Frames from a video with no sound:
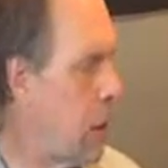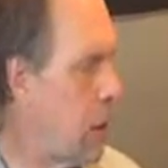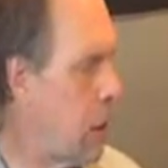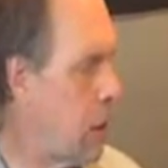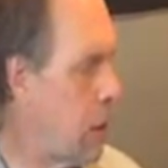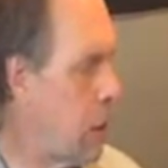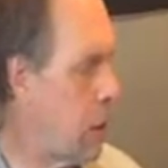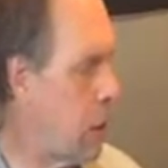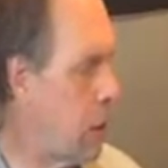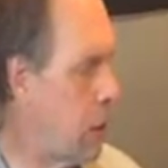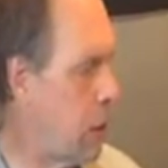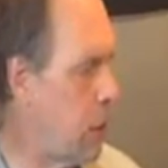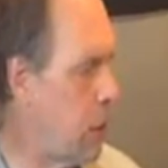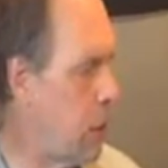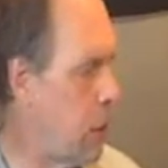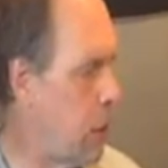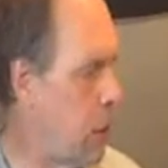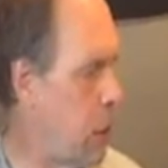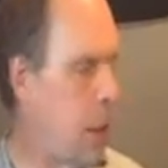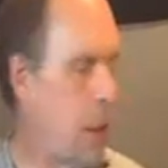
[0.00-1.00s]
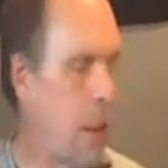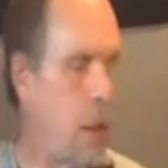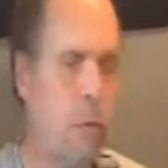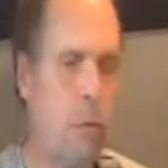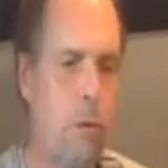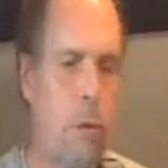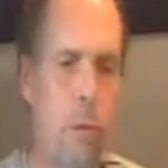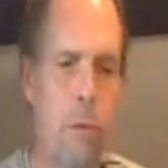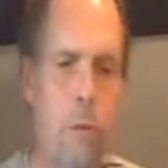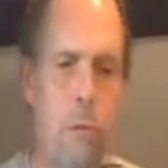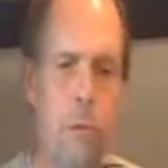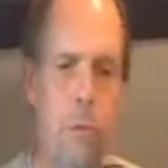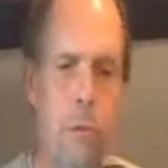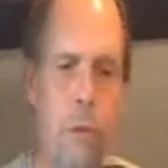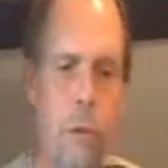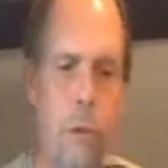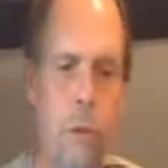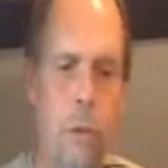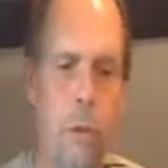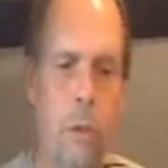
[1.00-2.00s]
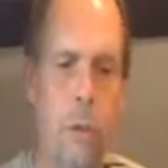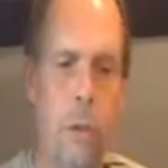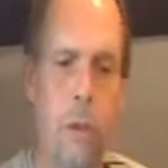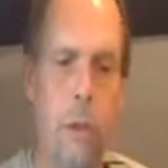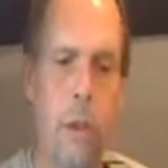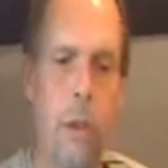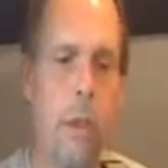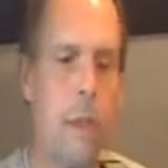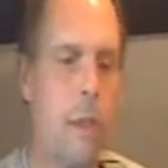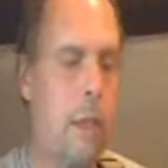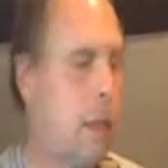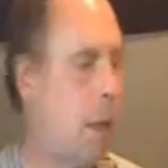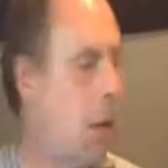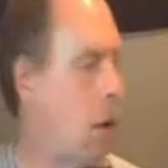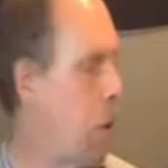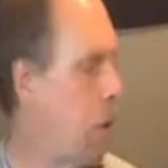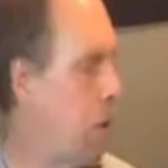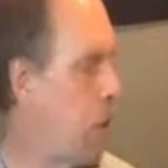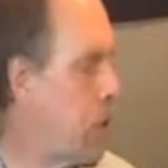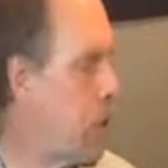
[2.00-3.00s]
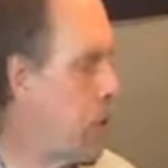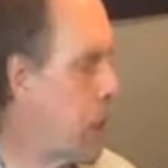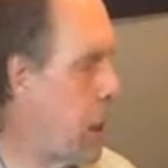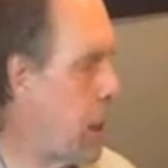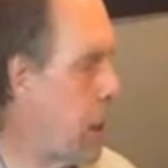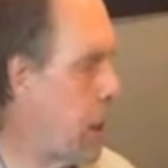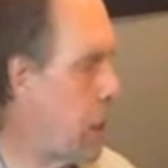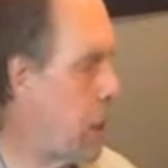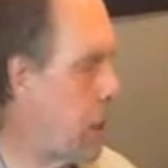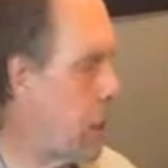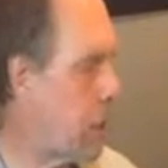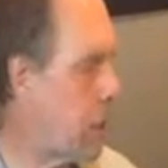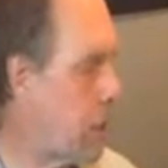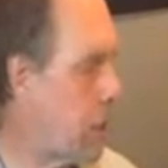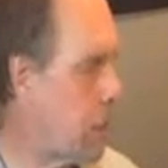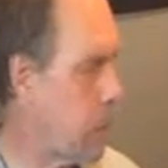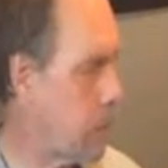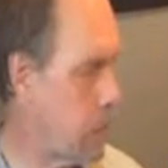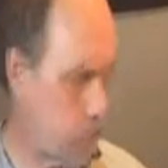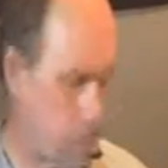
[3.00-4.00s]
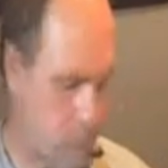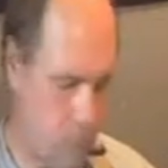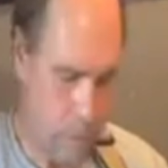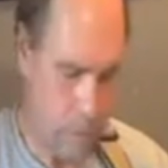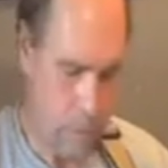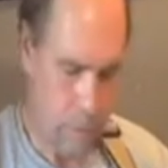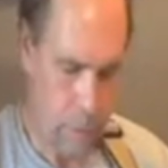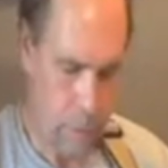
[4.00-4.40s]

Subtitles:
third and fifth notes of the scale and